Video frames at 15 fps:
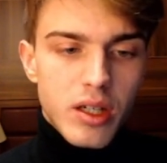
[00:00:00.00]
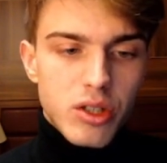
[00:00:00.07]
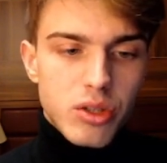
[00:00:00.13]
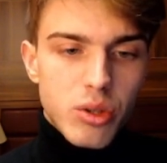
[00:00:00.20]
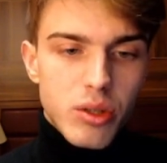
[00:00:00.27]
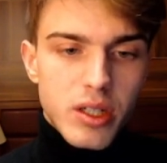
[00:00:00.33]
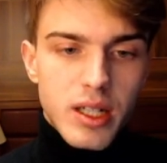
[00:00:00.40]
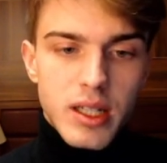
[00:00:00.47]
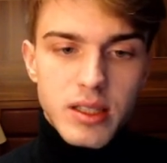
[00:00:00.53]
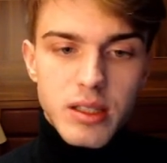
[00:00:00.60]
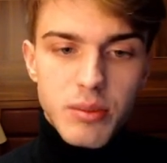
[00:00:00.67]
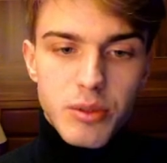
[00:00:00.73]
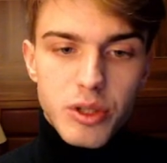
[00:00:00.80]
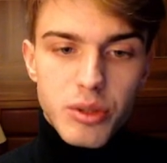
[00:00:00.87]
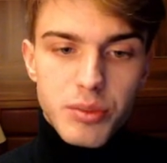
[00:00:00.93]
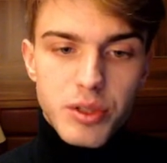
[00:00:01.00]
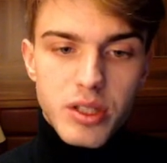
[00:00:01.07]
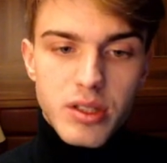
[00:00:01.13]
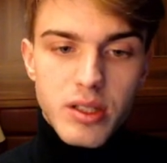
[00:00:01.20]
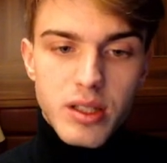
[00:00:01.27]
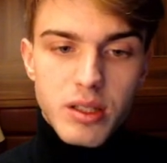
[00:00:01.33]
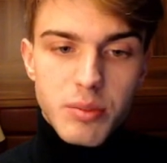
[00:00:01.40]
short castle, bishop
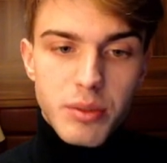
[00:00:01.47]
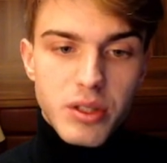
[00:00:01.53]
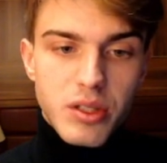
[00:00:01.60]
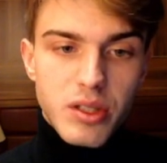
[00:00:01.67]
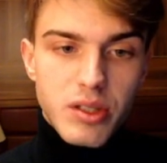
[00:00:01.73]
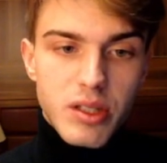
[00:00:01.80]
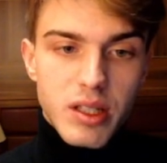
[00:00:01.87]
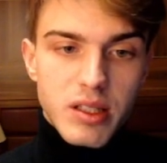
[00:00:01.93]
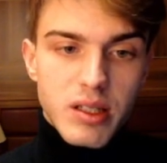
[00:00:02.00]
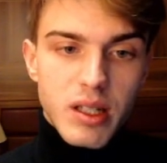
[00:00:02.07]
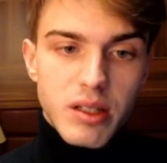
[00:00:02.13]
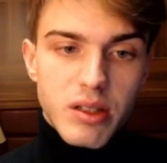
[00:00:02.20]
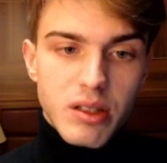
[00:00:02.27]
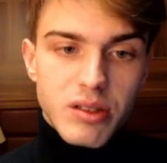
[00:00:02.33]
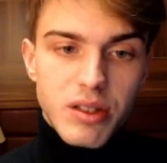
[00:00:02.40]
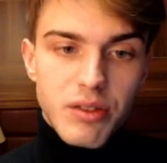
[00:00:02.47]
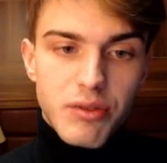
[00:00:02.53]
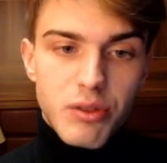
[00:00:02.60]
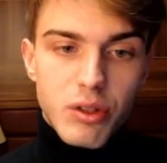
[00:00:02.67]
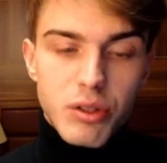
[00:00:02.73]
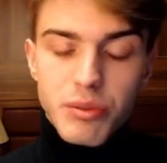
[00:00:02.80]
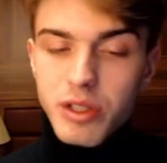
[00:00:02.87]
c6, bc6, knight takes
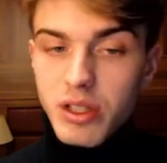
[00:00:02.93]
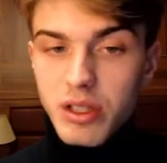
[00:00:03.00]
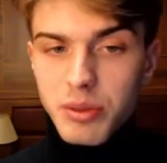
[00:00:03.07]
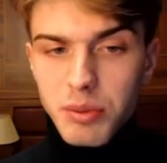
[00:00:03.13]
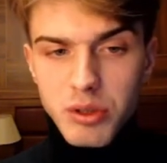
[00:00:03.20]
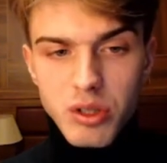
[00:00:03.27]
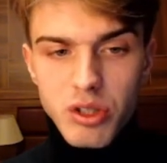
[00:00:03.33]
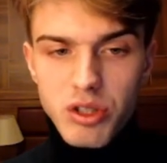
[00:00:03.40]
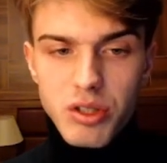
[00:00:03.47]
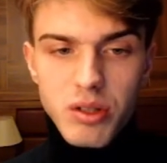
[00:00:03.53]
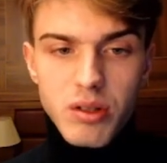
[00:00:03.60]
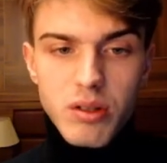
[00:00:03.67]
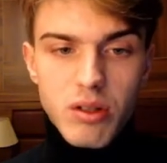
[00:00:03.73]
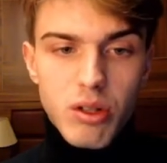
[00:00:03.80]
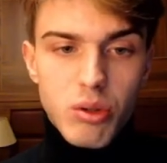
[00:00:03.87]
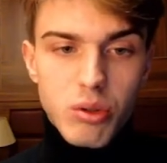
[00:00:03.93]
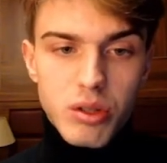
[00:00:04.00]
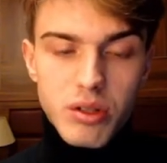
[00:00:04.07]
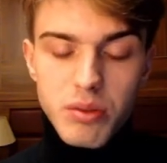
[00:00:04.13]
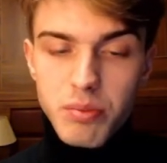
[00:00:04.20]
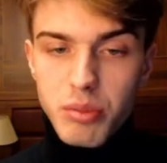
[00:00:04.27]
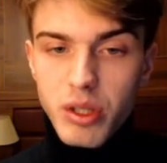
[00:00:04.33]
d4. When this position
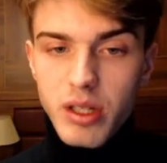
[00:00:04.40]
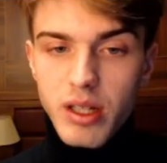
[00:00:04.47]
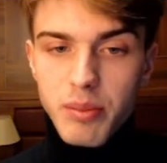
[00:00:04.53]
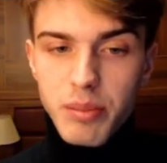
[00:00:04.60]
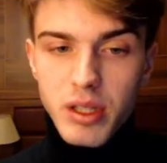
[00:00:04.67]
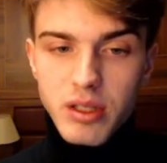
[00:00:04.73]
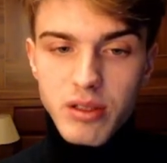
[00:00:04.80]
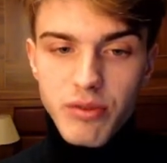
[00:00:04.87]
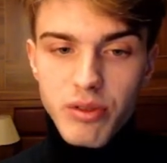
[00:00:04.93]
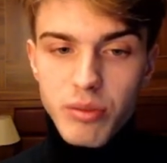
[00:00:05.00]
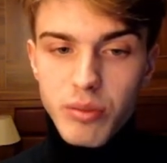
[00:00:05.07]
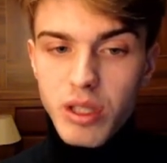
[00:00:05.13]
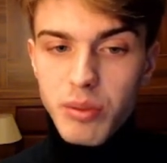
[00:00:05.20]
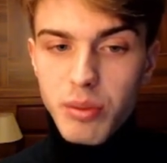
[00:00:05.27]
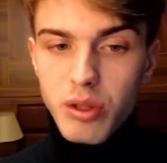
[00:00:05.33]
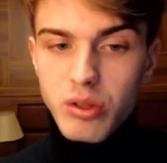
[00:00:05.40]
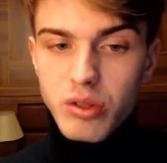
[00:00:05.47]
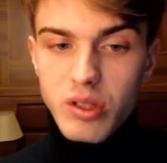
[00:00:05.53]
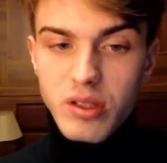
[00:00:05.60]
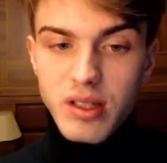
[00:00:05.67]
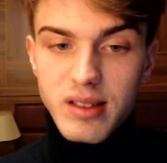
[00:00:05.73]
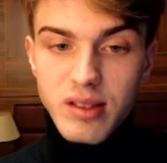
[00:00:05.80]
looked pretty unpleasant for me, the pawn on
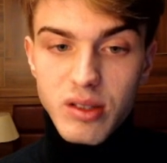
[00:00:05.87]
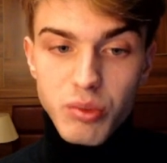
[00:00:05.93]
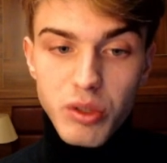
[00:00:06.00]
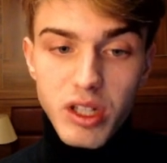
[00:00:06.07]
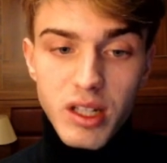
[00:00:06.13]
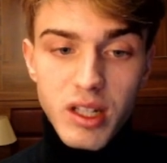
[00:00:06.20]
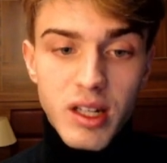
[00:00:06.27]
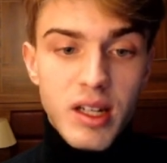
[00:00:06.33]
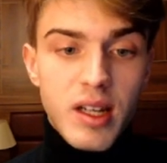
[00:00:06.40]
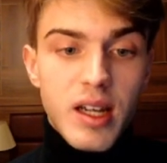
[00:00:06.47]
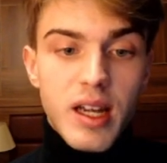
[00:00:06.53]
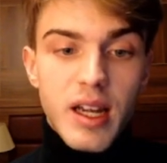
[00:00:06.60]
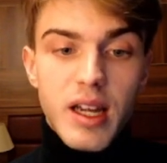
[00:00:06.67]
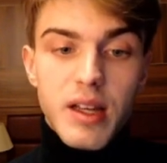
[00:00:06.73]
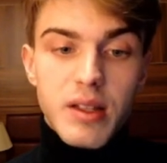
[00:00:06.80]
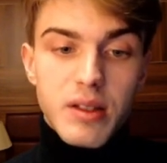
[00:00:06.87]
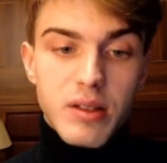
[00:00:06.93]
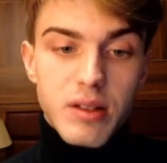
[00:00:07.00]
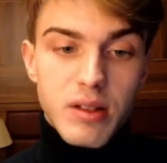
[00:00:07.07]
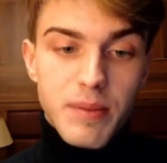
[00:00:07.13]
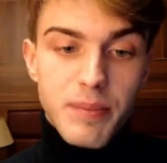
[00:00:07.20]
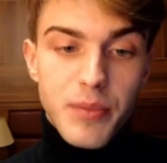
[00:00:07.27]
c6 is weak,
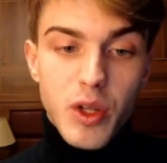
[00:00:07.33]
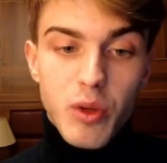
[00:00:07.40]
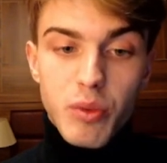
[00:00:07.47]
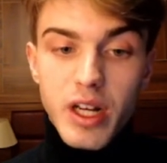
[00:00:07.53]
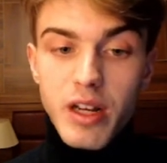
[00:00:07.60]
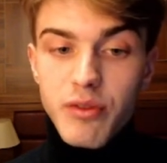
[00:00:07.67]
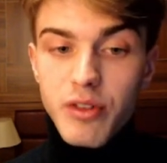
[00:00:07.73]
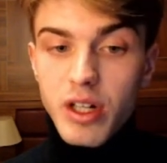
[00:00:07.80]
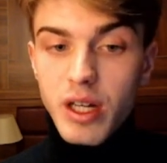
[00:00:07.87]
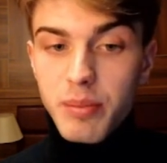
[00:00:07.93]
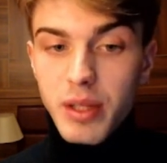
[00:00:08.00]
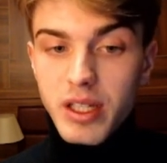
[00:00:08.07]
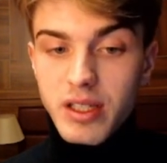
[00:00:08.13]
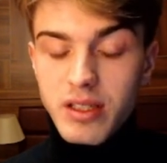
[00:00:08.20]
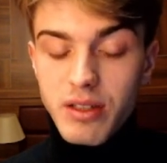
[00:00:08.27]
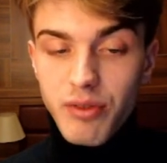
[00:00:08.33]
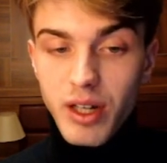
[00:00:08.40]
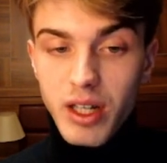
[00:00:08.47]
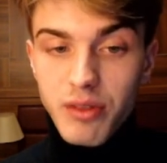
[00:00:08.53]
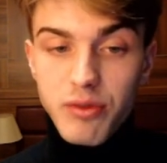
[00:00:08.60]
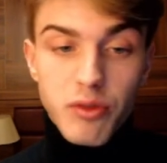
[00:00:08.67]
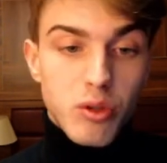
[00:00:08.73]
and whenever I play
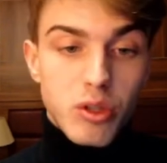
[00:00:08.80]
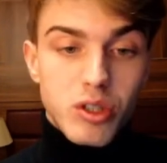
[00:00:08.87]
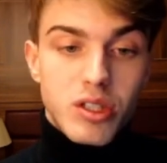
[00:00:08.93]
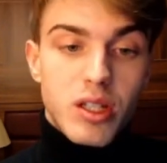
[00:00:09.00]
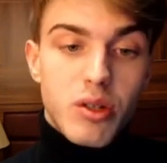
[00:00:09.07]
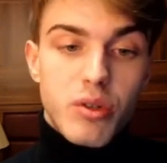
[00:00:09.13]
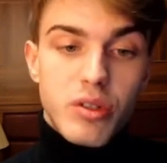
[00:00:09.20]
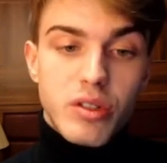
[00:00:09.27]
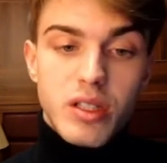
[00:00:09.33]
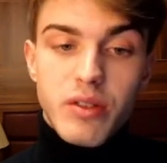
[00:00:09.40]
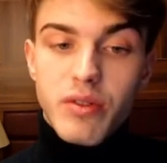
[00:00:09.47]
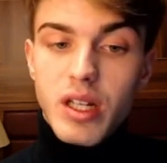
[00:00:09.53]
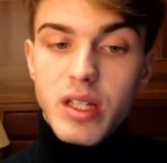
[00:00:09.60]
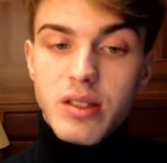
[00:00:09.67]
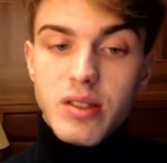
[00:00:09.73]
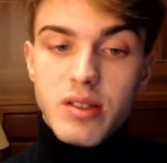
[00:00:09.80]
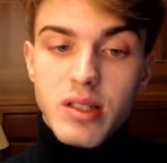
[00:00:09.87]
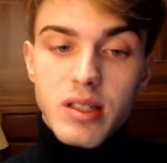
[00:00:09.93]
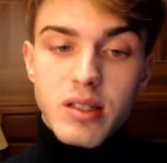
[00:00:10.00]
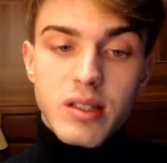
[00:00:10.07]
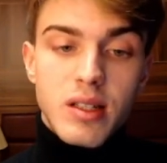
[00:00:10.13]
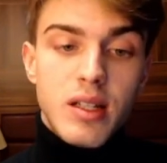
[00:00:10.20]
c5, of course now there is even knight
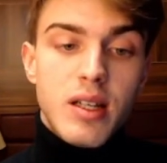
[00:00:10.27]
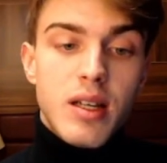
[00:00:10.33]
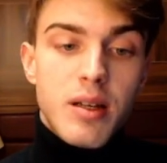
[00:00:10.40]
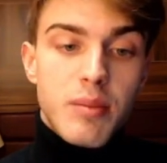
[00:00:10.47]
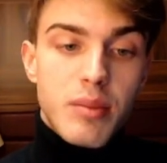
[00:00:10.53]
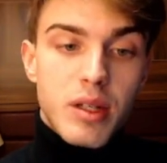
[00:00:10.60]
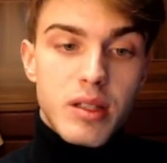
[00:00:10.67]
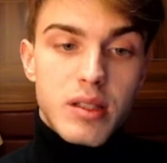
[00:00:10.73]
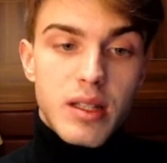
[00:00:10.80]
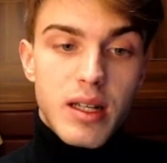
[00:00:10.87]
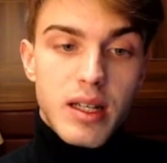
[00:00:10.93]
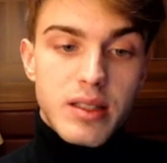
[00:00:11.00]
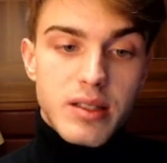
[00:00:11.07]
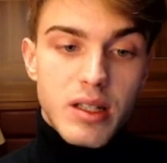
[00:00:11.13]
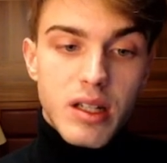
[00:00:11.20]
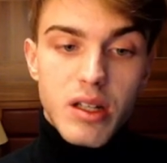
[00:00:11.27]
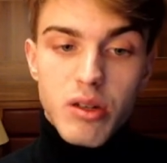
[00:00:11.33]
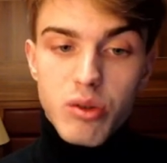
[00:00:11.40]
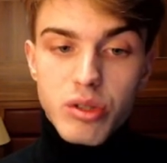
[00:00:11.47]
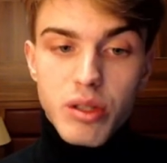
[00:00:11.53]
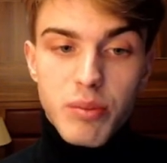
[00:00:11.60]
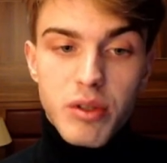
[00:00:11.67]
c6, but let's say I
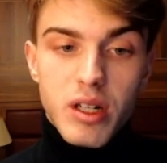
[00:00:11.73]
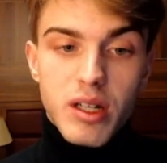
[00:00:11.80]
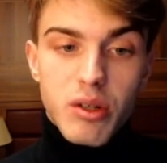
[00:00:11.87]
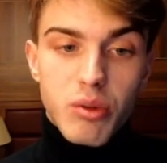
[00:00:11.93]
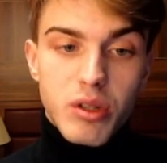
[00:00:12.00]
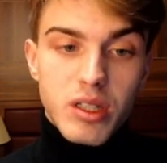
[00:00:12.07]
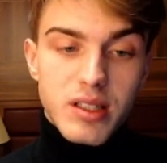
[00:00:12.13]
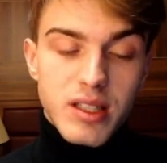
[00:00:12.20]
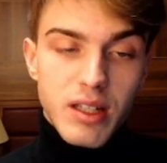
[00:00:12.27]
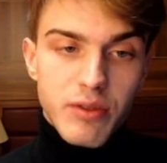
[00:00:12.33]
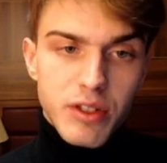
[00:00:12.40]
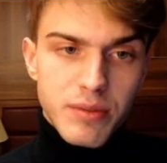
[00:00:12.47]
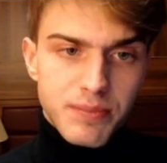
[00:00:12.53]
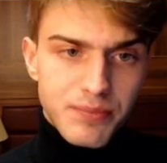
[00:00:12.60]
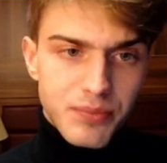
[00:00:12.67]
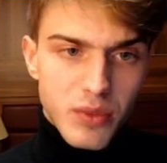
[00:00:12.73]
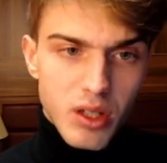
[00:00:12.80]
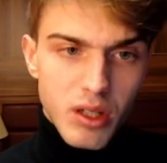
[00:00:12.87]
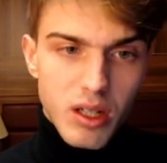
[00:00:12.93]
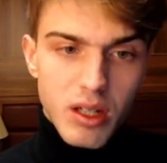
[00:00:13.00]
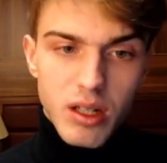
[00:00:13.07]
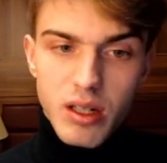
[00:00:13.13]
go something like queen d7,
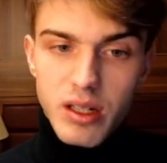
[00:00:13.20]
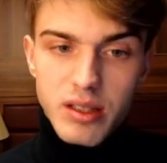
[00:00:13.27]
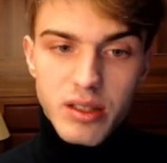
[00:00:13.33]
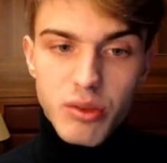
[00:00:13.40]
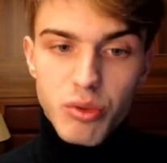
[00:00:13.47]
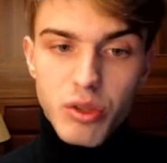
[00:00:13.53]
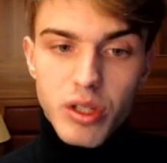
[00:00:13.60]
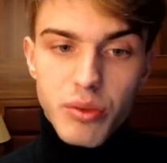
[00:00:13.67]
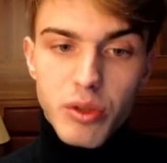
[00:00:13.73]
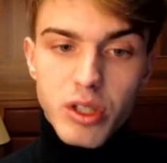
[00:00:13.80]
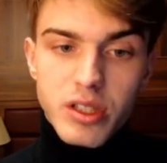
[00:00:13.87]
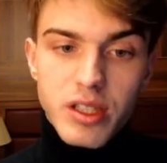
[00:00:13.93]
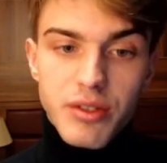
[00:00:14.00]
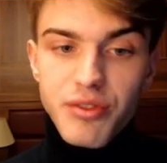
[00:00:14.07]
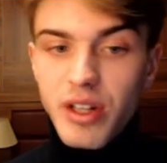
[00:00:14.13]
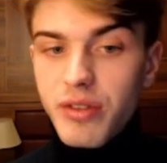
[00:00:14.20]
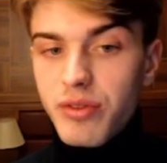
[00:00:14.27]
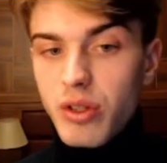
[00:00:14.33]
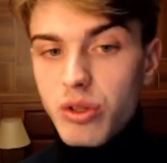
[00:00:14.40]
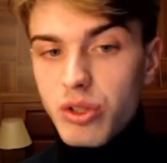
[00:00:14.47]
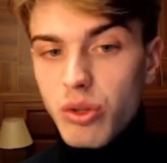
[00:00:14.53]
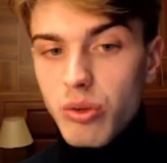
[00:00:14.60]
let's say rook e1, c5,
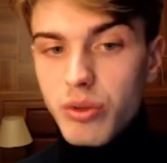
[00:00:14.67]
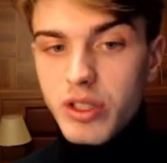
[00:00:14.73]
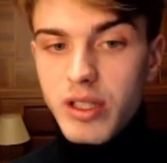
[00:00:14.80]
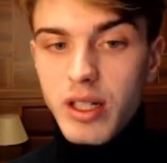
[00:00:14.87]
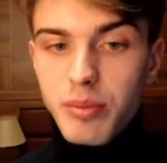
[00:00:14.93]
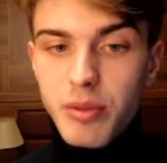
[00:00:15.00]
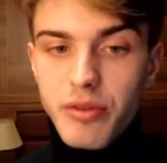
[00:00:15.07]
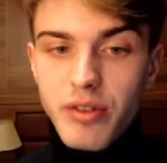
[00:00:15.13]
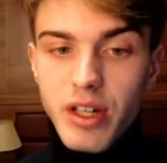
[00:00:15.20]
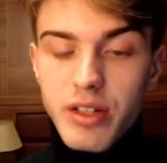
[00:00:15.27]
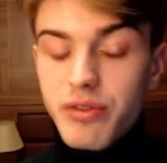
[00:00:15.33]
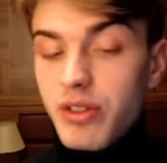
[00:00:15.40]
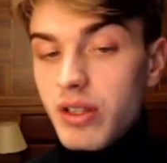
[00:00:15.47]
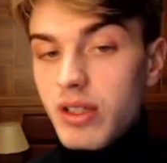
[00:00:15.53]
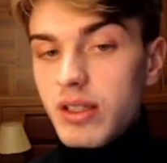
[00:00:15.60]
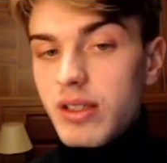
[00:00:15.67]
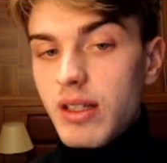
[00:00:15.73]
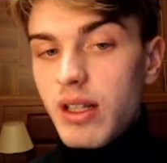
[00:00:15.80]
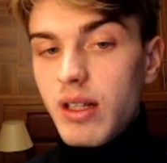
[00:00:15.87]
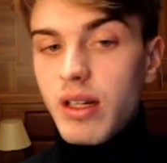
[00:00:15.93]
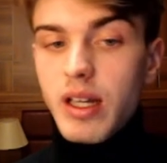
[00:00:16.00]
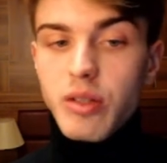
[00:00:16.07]
there is always knight b5, and this
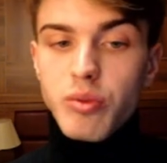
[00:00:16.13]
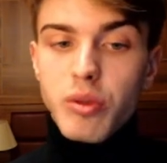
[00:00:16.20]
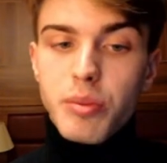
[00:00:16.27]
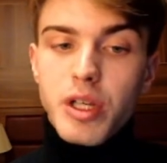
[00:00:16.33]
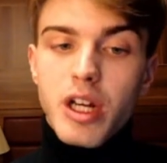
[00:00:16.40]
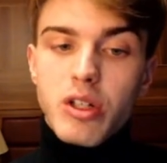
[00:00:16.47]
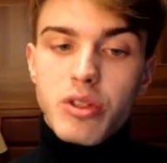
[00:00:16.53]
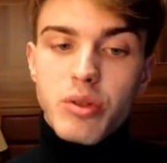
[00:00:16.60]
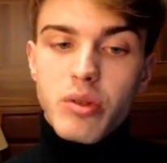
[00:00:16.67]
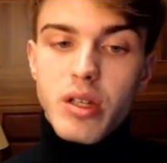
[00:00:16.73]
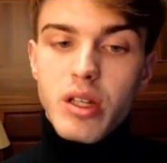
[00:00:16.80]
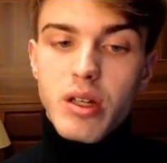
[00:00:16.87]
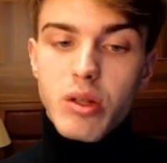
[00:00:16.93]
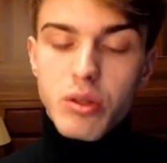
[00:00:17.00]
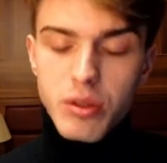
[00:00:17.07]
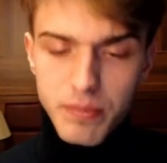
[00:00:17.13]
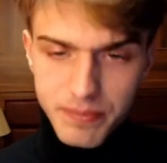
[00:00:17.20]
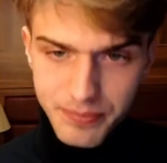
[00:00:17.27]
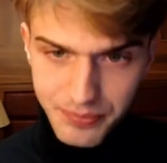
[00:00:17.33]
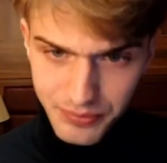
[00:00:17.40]
knight will be hard to kick out.